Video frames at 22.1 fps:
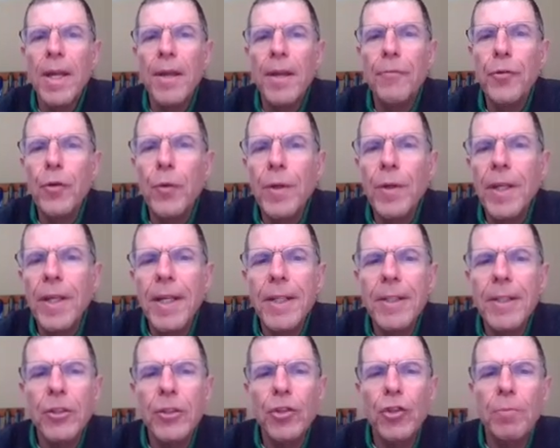If you
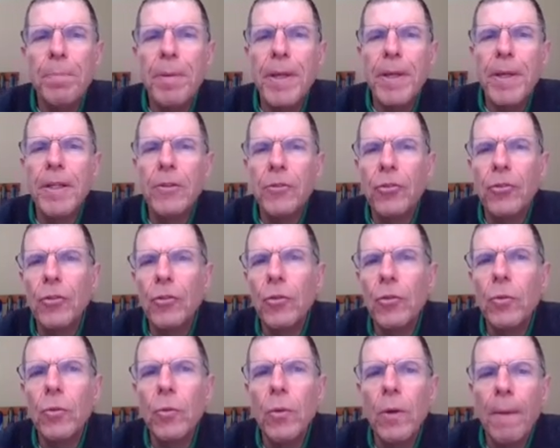need to speak
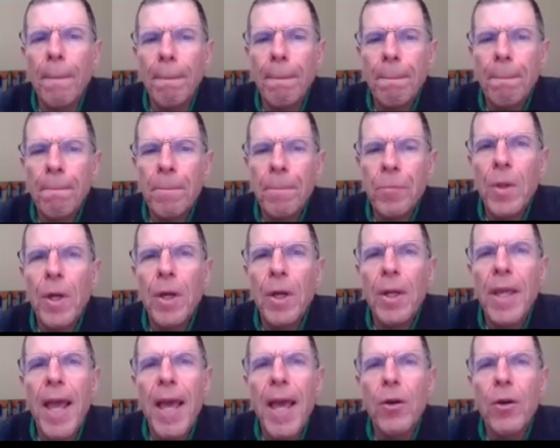to
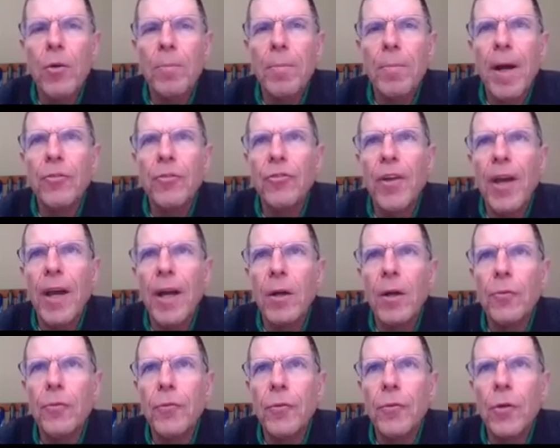Ken or
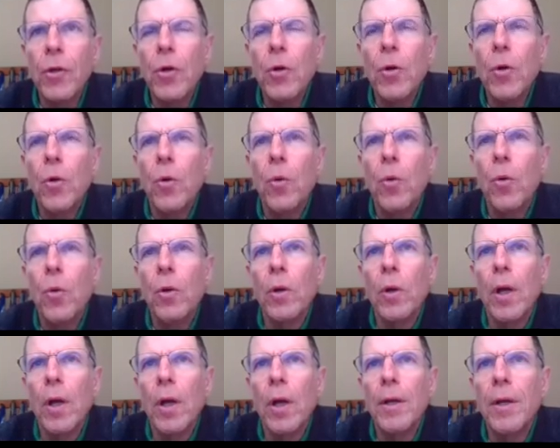myself
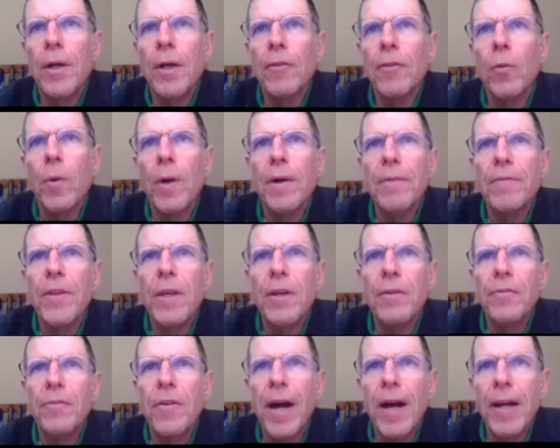or another one of
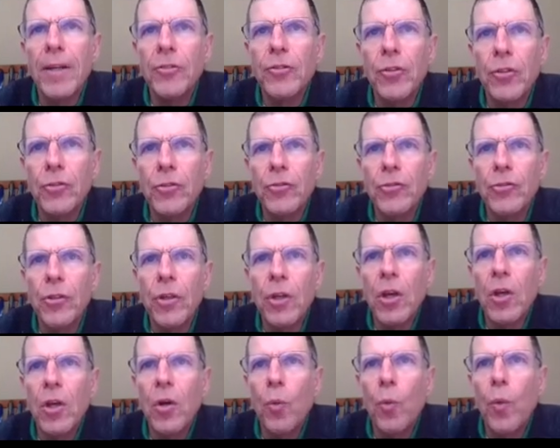the advisors
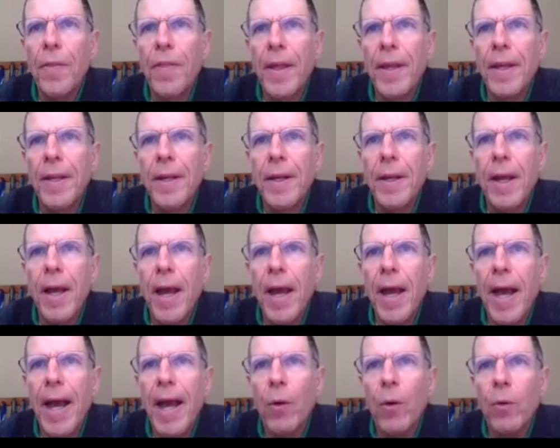within
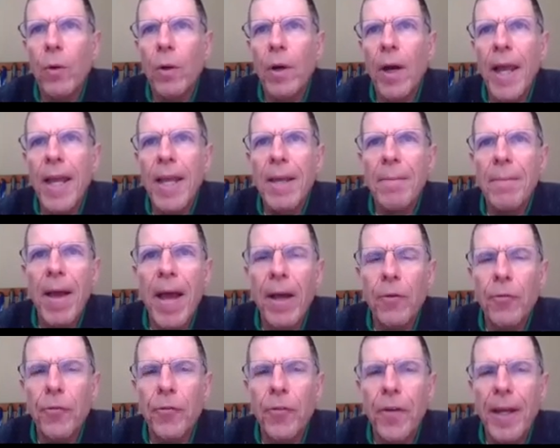our
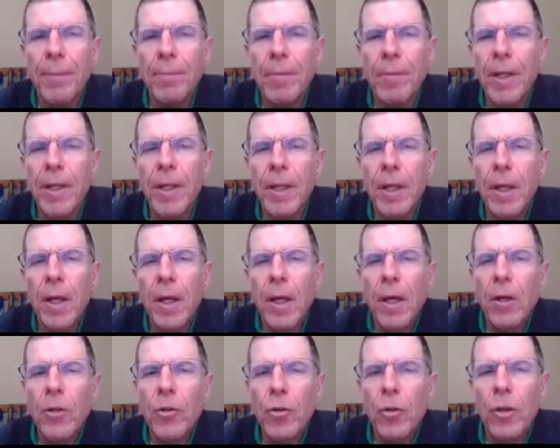AMAC family,
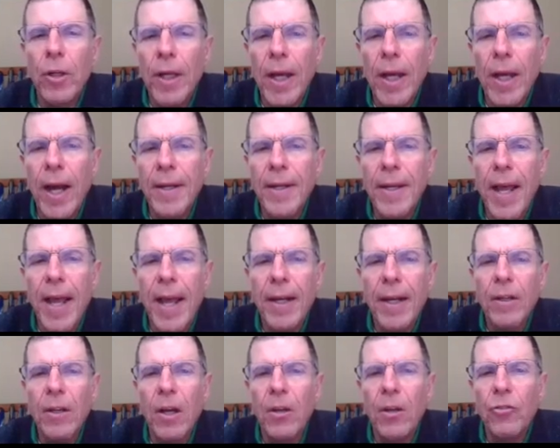you can
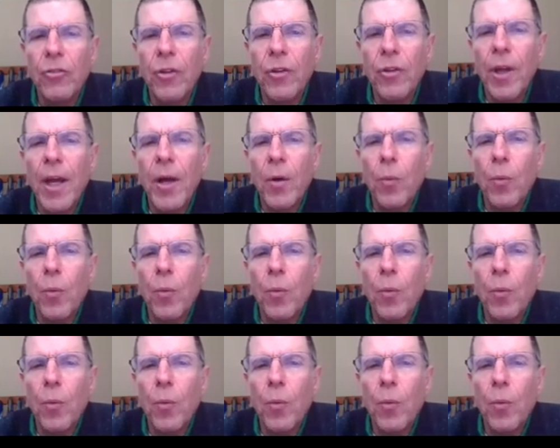contact us